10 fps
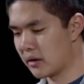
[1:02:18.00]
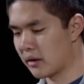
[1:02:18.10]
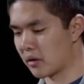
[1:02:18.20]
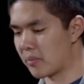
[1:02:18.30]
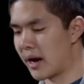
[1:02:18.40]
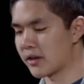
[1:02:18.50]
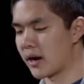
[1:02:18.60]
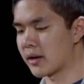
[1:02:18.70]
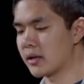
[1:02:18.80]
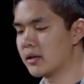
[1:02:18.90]
So
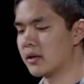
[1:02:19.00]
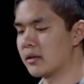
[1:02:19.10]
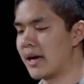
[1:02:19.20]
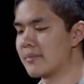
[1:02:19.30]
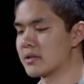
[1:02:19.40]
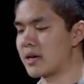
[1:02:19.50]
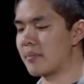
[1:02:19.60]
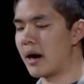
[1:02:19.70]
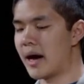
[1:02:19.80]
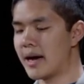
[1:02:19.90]
Python
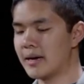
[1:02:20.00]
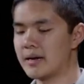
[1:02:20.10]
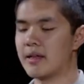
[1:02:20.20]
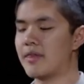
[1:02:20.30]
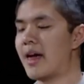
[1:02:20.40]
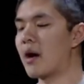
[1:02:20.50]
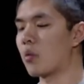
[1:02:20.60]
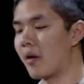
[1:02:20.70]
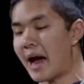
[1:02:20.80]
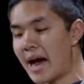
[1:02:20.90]
lambda.py, that
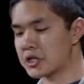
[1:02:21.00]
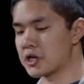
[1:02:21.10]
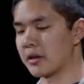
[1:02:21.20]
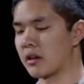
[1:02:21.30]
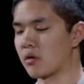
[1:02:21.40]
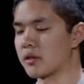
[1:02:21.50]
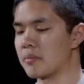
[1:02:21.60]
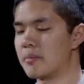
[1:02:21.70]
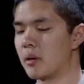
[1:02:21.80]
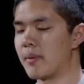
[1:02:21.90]
will actually sort the
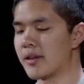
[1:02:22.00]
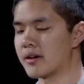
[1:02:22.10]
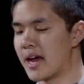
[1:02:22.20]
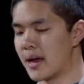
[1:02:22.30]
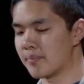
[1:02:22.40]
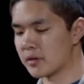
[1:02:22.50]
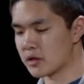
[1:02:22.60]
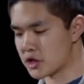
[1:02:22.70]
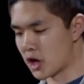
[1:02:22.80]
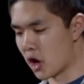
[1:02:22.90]
people by their name,
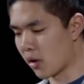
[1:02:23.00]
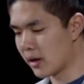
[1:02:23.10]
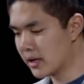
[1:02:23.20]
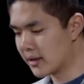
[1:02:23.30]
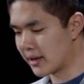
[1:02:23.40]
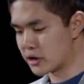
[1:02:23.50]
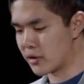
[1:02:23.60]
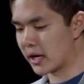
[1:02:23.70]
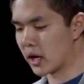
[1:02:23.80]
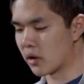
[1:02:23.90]
Cho, then
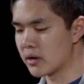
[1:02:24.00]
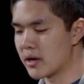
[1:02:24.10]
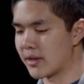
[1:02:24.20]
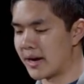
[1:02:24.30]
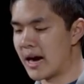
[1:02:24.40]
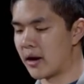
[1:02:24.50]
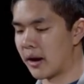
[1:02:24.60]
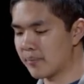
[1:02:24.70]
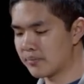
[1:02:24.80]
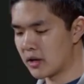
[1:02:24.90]
Draco, then
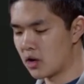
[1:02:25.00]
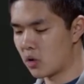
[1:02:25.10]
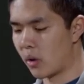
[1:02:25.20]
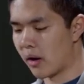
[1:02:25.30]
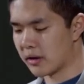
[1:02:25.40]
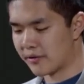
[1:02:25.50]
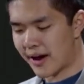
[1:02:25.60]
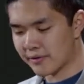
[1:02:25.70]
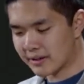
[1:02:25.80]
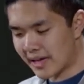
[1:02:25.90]
Harry. Whereas if I
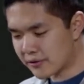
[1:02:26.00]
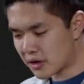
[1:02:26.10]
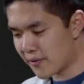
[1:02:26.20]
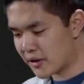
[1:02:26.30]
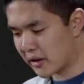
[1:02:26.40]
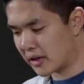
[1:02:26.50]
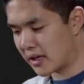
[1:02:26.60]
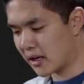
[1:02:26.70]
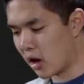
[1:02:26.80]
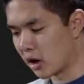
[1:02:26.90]
have left off this
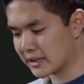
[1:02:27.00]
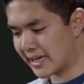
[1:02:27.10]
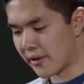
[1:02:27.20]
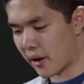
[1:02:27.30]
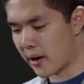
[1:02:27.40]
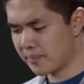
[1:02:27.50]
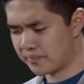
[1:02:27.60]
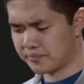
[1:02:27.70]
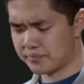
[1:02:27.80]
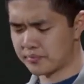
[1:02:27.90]
key altogether
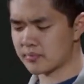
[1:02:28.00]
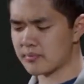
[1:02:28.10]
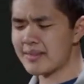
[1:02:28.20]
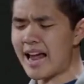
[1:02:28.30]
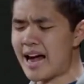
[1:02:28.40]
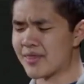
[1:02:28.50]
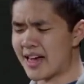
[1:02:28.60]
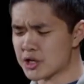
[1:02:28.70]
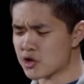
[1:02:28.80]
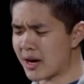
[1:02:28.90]
and
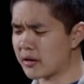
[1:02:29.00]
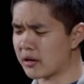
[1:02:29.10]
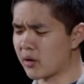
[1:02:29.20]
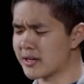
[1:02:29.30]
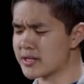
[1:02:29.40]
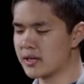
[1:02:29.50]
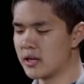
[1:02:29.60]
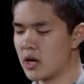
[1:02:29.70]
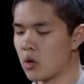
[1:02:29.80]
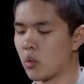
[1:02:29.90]
then tried to sort,
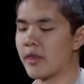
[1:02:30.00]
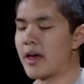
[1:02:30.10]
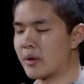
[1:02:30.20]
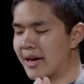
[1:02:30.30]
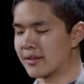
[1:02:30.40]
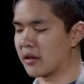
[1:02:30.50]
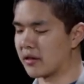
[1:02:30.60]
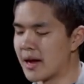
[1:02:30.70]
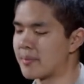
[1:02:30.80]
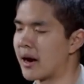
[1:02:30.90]
well, then we get this
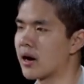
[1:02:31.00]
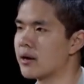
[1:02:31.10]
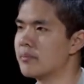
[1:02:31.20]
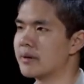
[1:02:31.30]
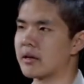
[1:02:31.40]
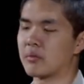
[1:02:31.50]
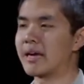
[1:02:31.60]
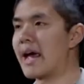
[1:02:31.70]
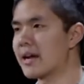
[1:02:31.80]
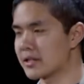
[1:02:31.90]
type error, because we
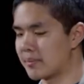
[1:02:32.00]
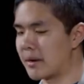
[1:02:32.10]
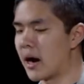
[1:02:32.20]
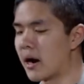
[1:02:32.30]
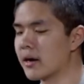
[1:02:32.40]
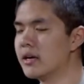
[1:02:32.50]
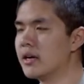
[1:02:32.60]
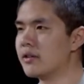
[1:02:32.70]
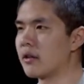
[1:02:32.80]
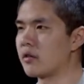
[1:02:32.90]
can't compare
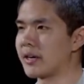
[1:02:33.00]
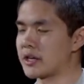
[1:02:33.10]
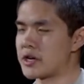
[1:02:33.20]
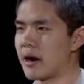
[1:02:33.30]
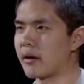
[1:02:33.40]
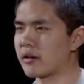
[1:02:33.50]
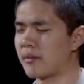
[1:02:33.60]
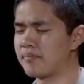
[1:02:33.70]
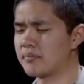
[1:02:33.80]
these two dictionaries.